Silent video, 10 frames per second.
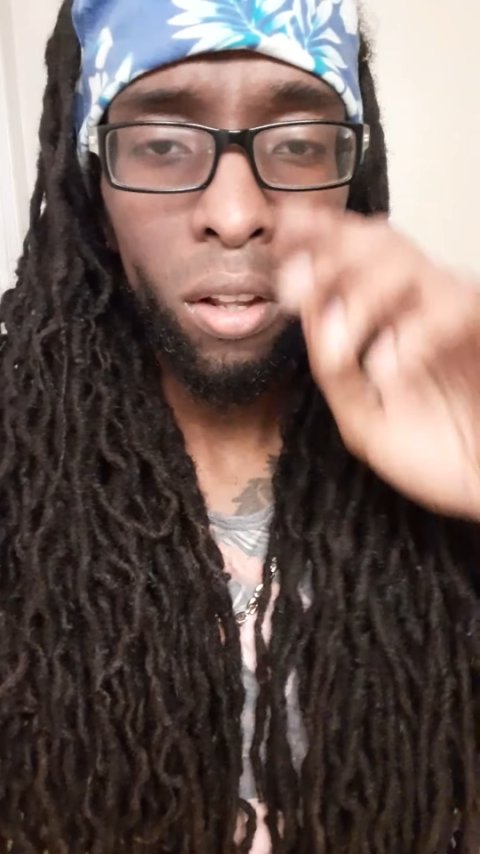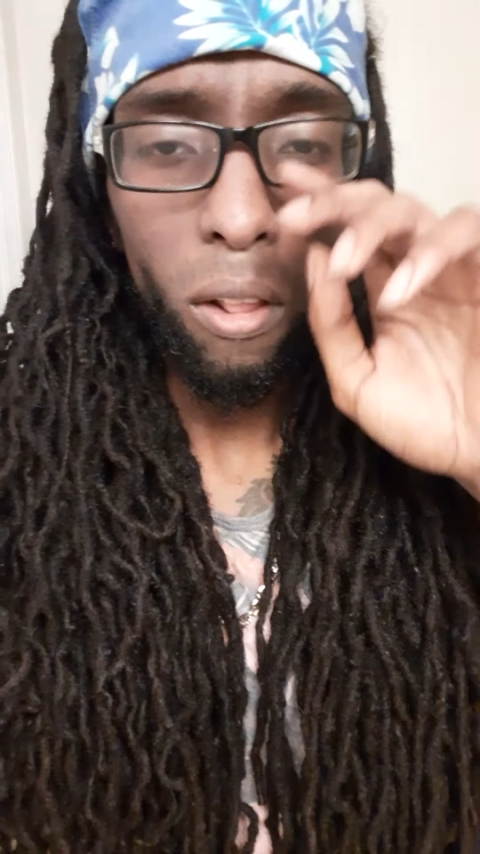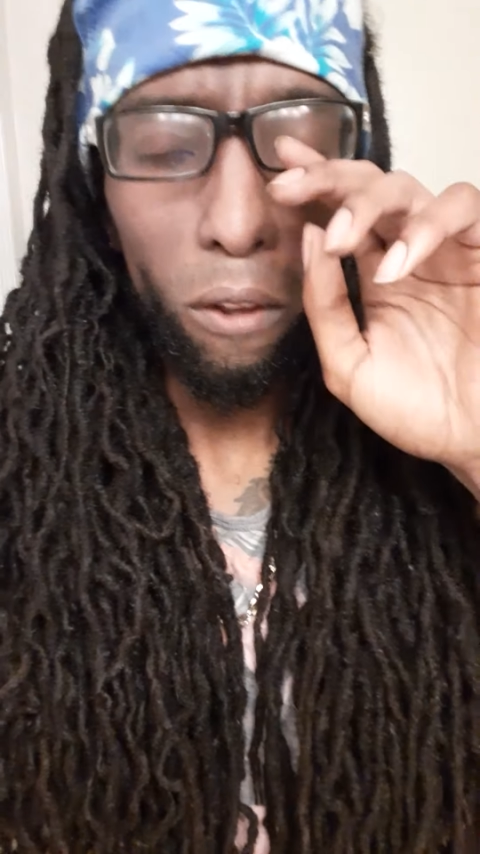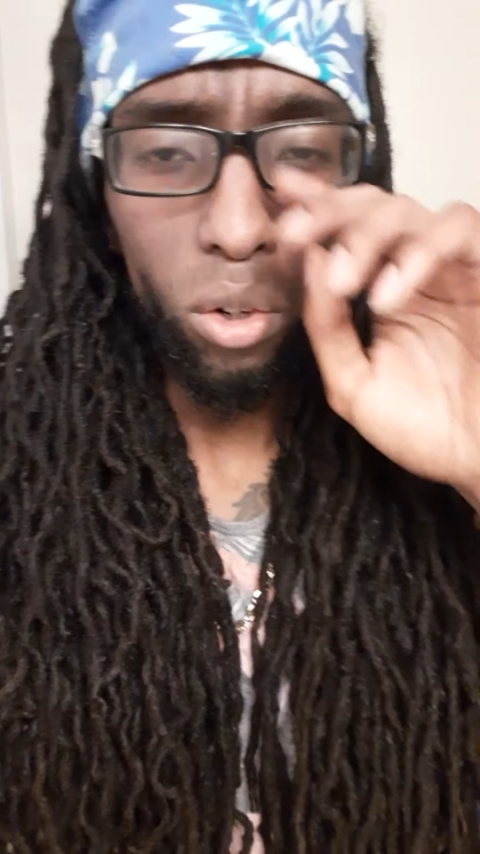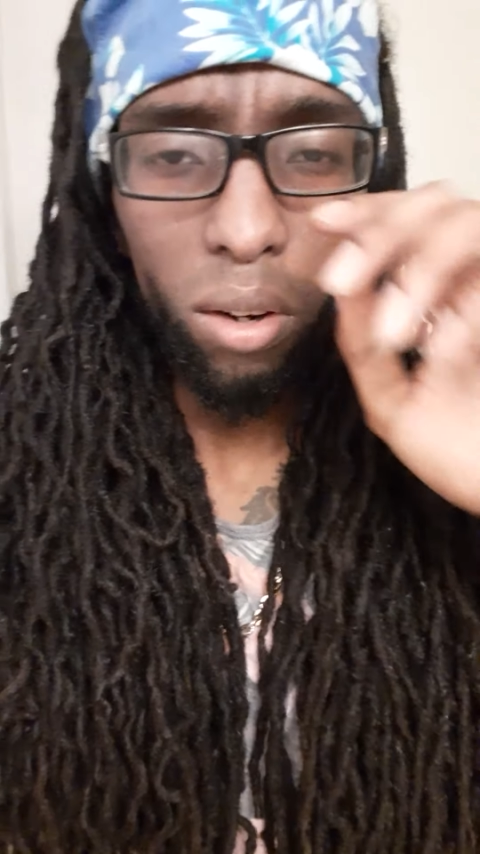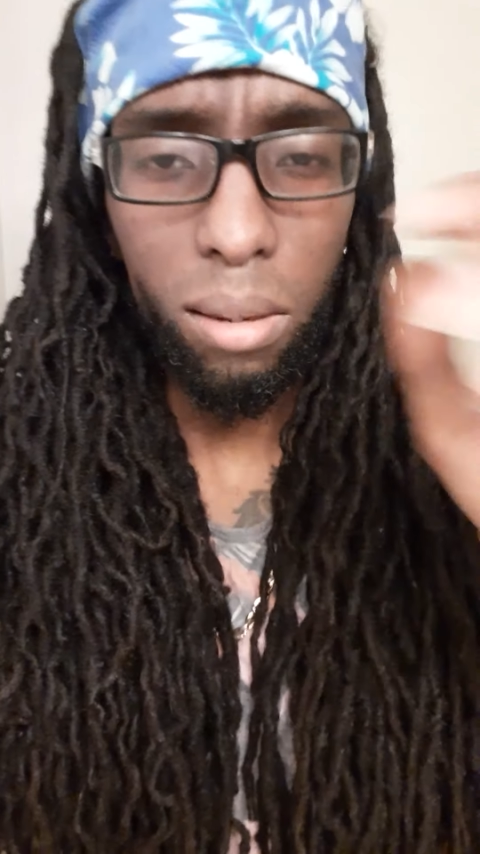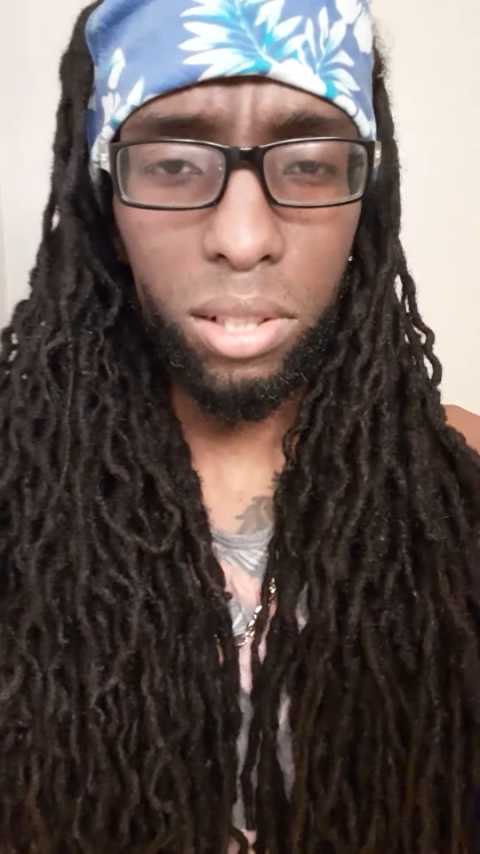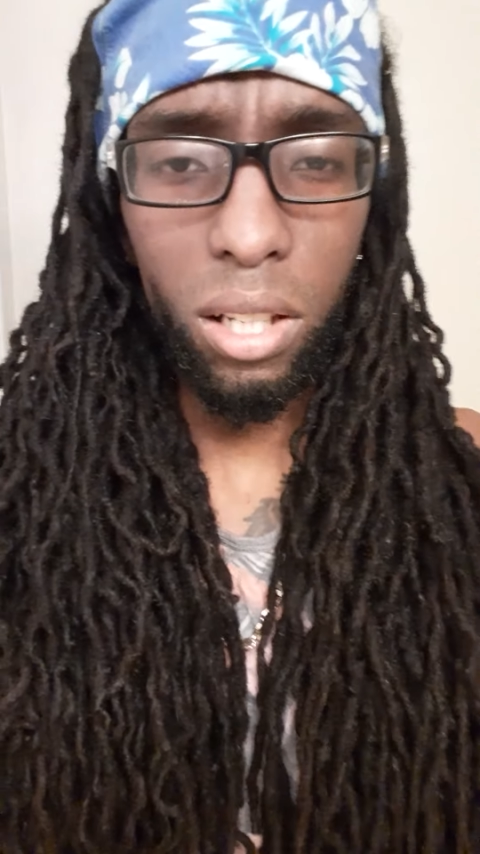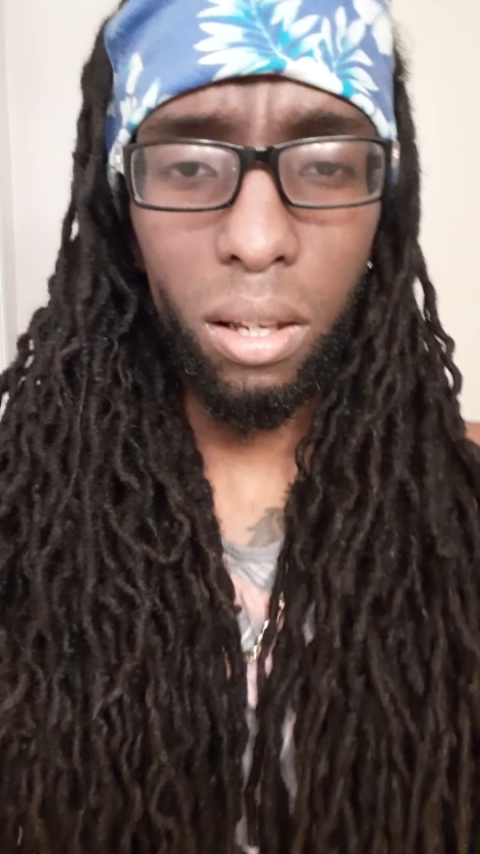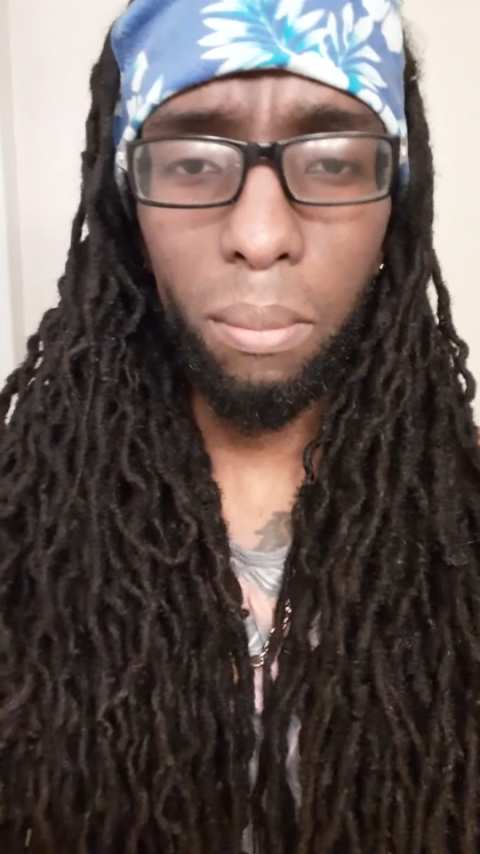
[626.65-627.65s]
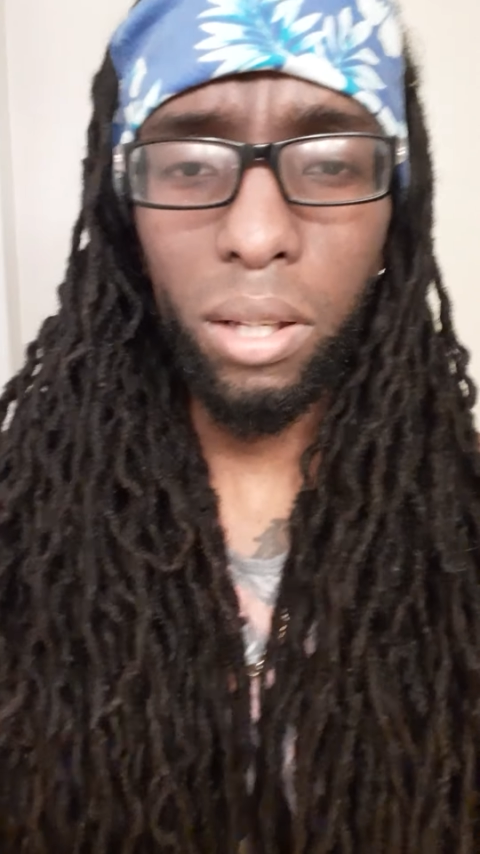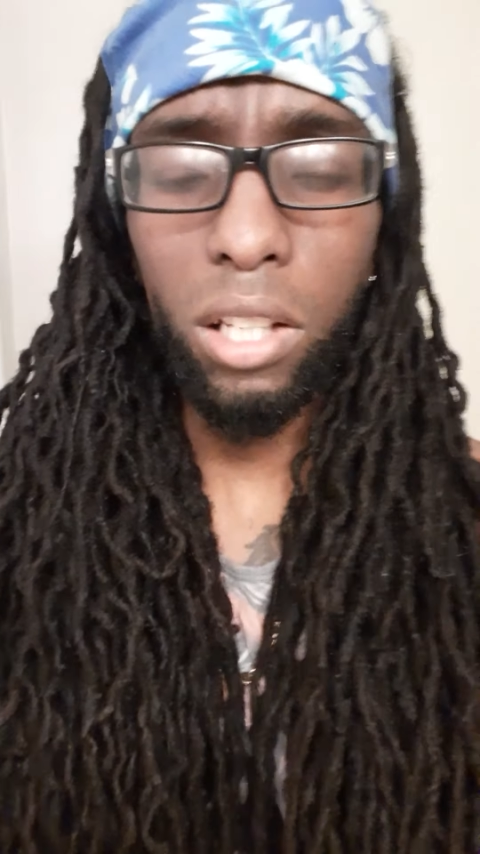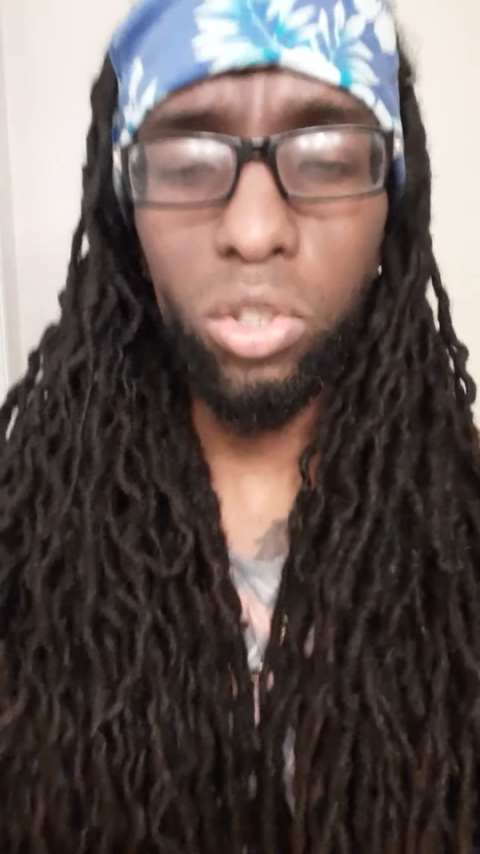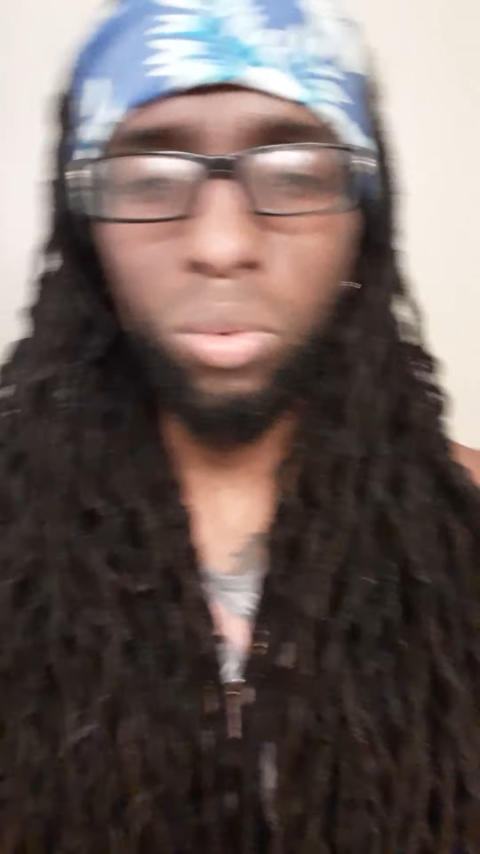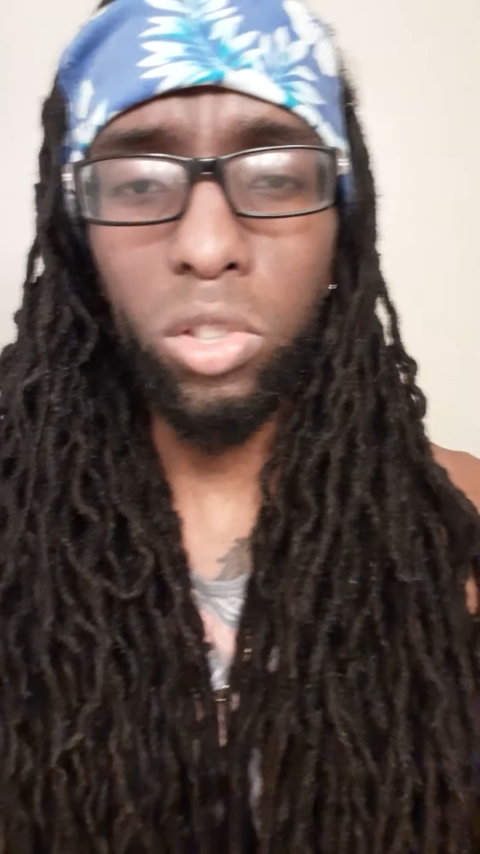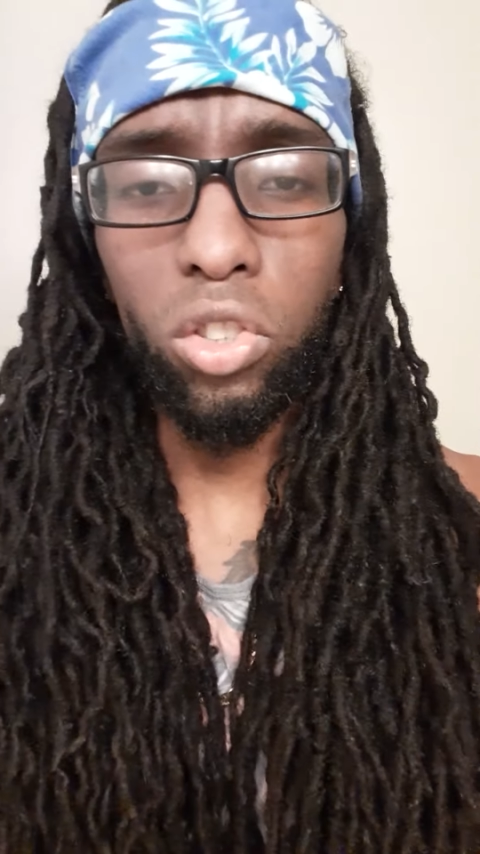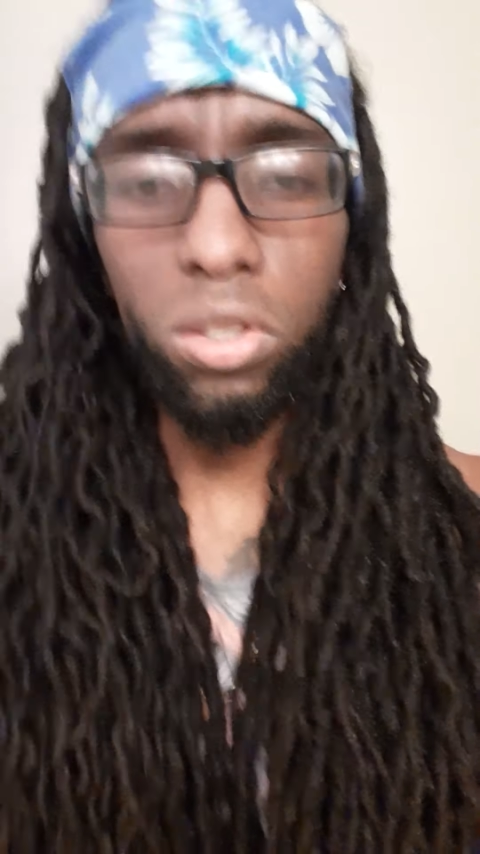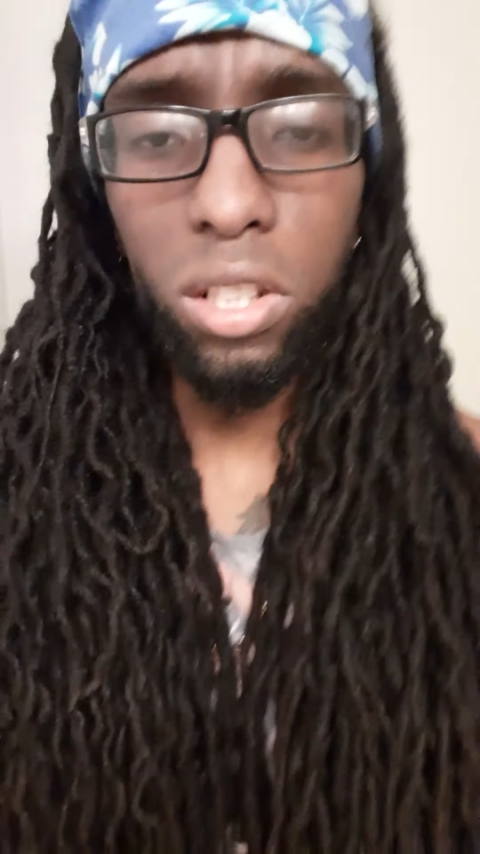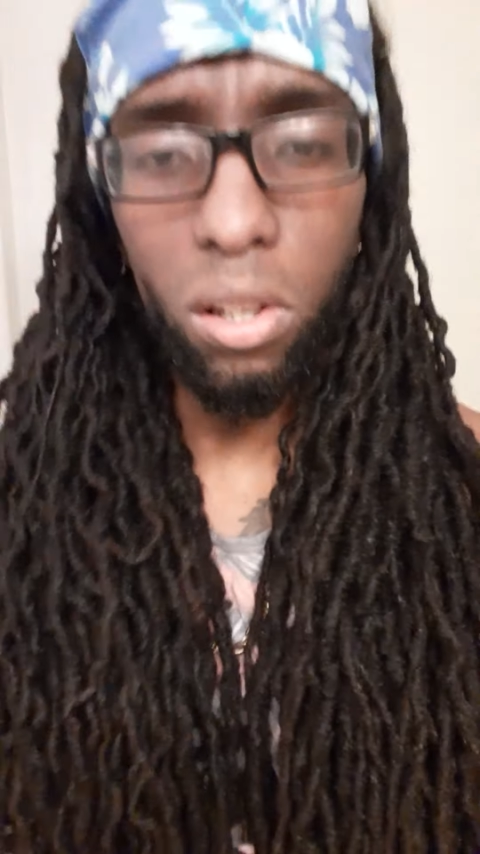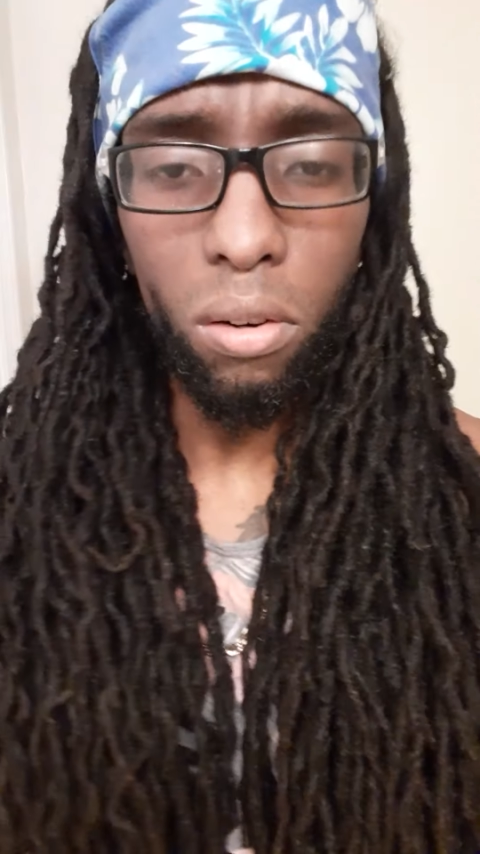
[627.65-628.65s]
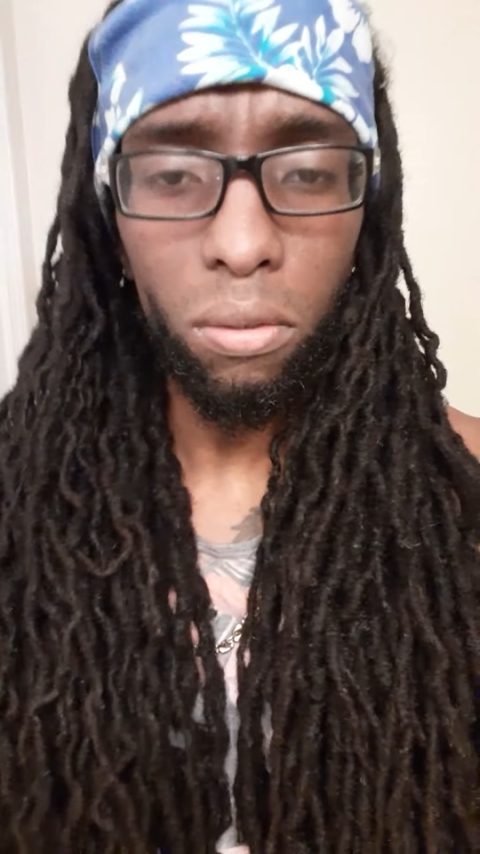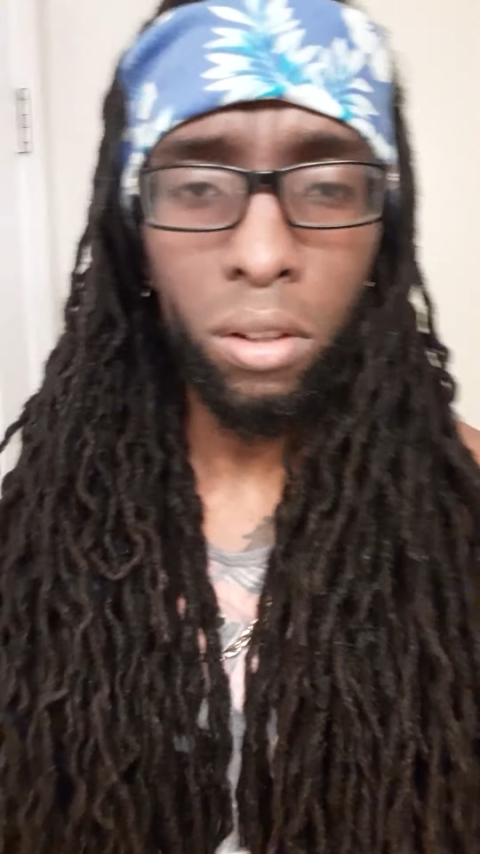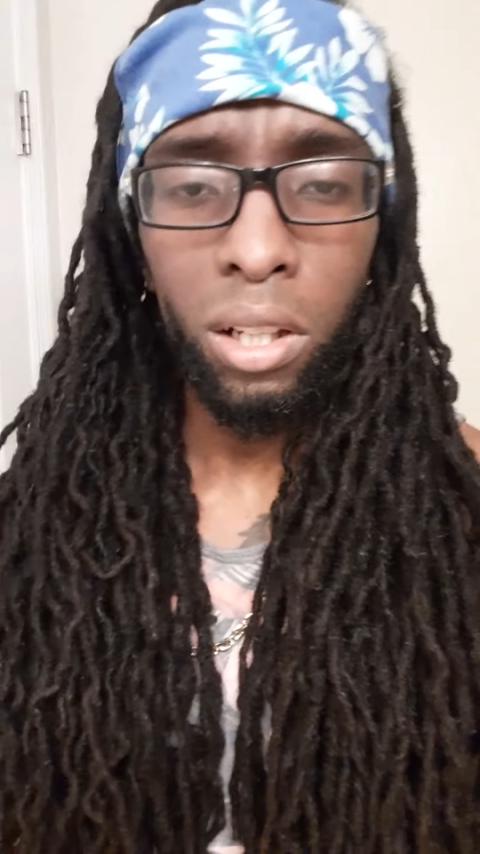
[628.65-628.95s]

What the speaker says: You know what I'm saying? Being in tune with yourself